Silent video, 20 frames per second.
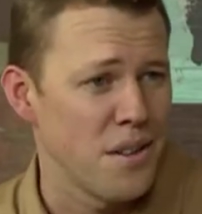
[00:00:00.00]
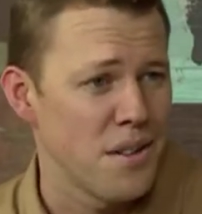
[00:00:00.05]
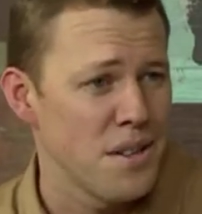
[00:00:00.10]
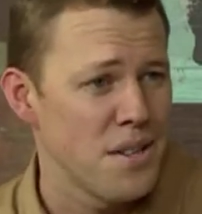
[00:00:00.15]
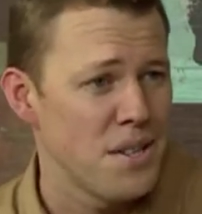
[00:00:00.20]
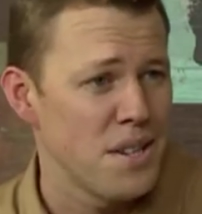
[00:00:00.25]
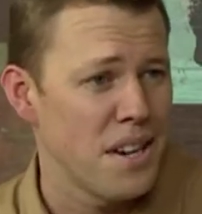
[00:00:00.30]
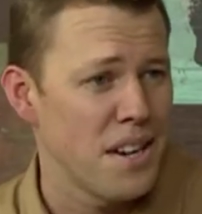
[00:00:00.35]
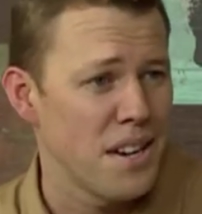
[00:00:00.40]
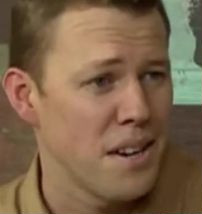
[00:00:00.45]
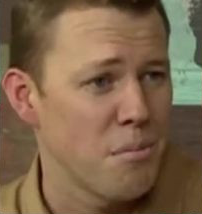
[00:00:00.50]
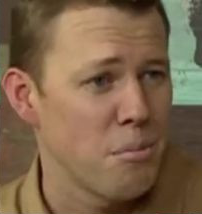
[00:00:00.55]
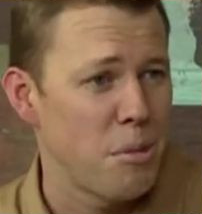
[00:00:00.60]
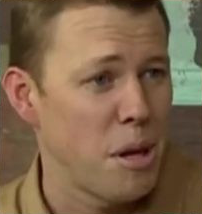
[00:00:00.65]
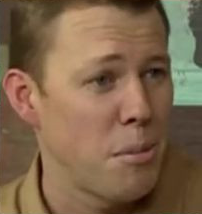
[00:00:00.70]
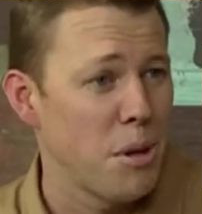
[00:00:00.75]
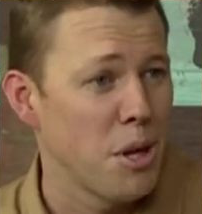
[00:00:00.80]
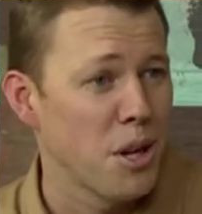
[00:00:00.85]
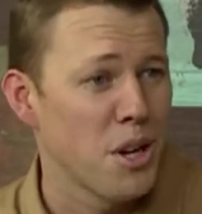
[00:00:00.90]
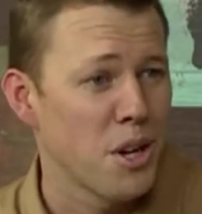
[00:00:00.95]
You know, this year
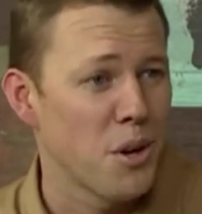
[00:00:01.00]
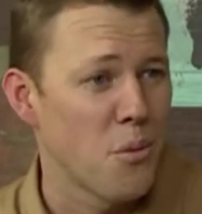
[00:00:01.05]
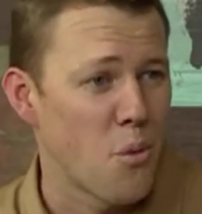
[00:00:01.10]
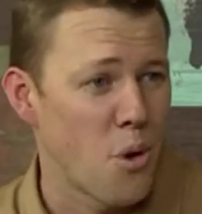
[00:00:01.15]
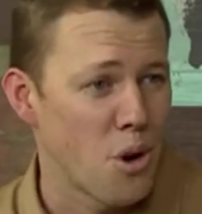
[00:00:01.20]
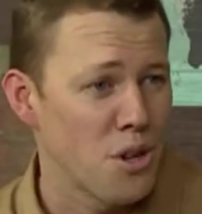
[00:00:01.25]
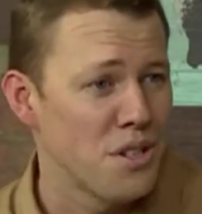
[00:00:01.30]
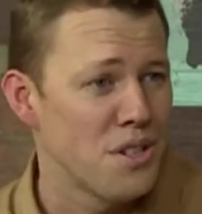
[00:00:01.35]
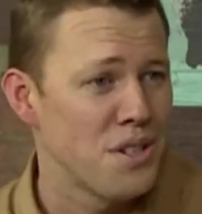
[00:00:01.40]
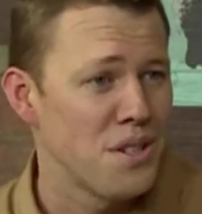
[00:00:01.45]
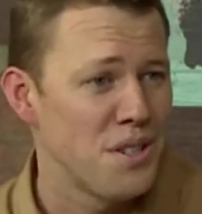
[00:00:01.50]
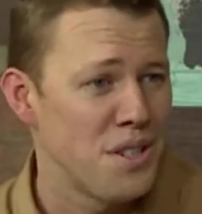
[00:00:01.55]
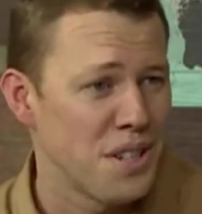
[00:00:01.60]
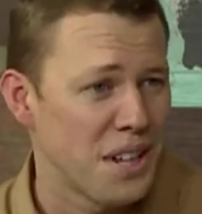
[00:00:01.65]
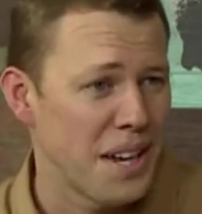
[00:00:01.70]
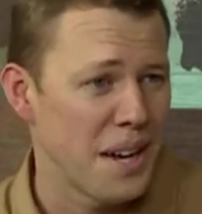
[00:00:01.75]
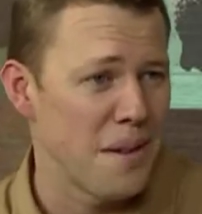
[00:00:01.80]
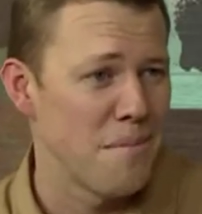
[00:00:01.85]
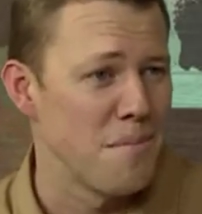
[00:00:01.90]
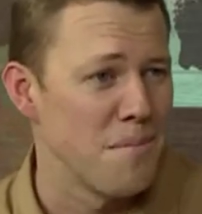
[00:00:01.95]
people are going to
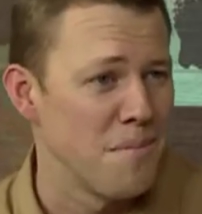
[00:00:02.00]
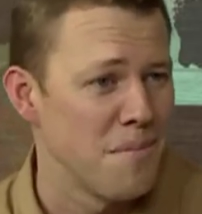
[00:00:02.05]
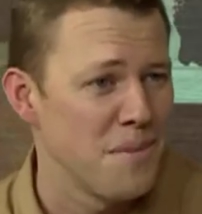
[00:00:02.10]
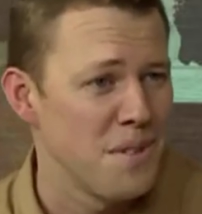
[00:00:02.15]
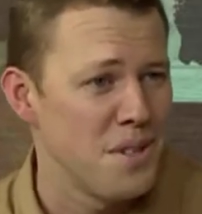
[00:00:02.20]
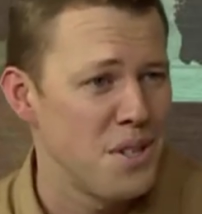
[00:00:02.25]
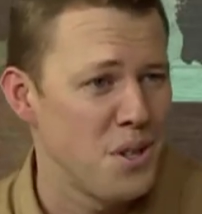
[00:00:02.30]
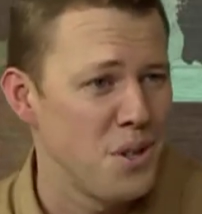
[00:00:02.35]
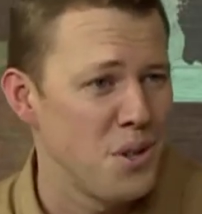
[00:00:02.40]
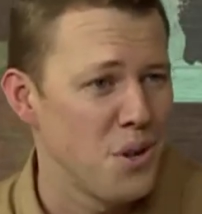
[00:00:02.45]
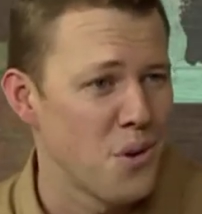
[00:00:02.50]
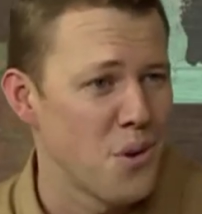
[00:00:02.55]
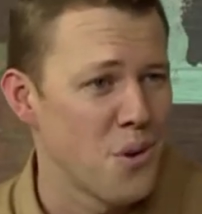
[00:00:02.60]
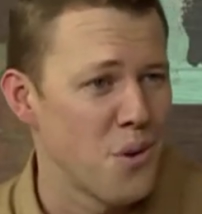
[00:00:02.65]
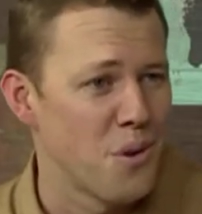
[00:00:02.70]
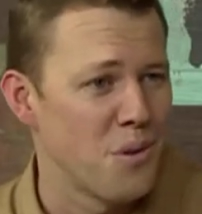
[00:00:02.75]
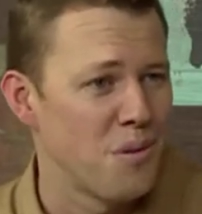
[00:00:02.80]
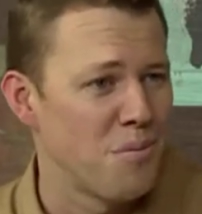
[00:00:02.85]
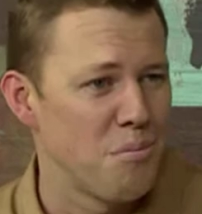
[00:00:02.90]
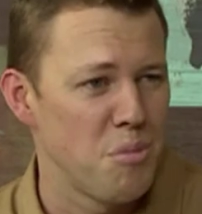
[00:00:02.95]
want to come to
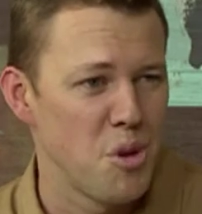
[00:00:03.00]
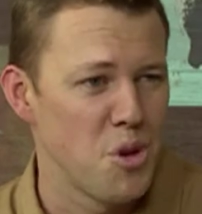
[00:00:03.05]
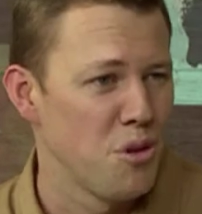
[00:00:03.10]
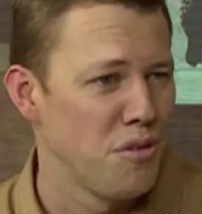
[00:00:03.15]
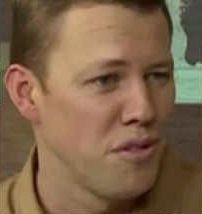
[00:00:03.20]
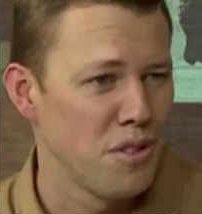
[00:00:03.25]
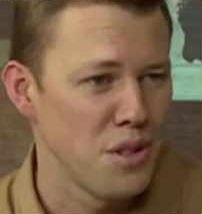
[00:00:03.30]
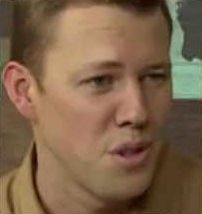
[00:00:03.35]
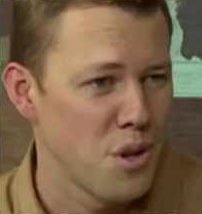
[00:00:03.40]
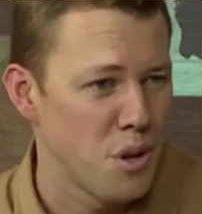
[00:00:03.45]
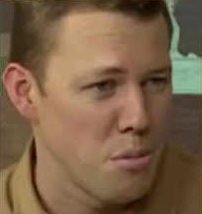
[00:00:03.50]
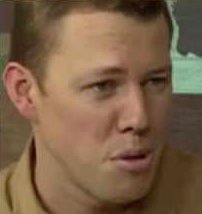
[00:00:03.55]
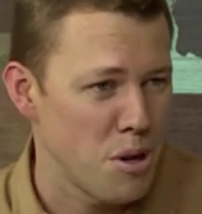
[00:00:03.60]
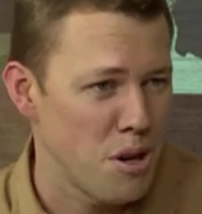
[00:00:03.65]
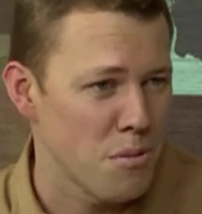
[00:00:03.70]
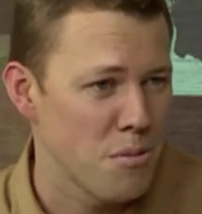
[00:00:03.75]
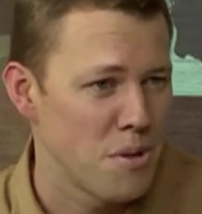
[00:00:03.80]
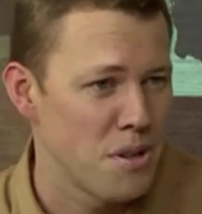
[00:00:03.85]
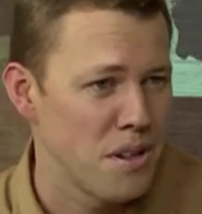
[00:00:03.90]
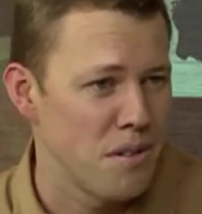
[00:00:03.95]
your beautiful new
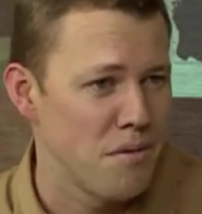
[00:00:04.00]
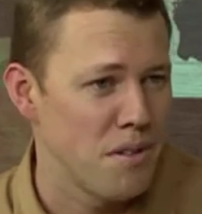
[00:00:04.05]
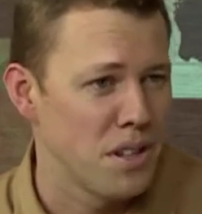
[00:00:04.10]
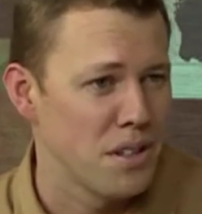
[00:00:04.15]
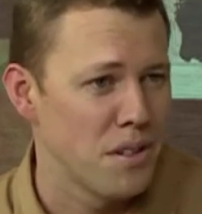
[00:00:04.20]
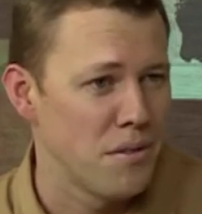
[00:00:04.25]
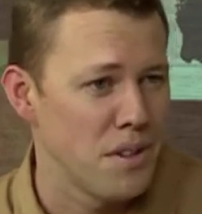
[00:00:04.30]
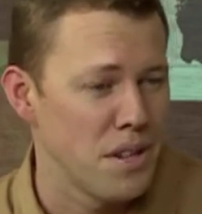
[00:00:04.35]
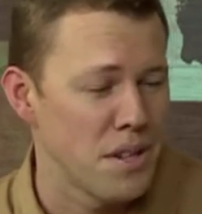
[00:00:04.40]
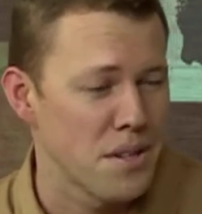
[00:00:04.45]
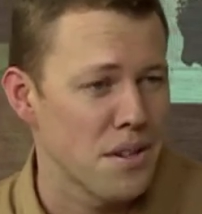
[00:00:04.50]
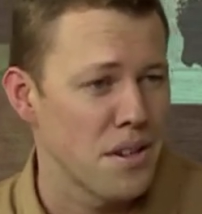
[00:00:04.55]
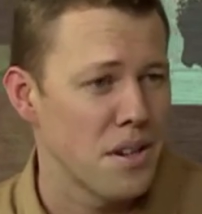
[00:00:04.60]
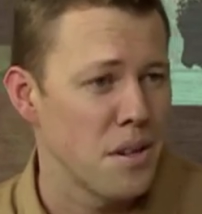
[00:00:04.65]
apartment in Val de Vie.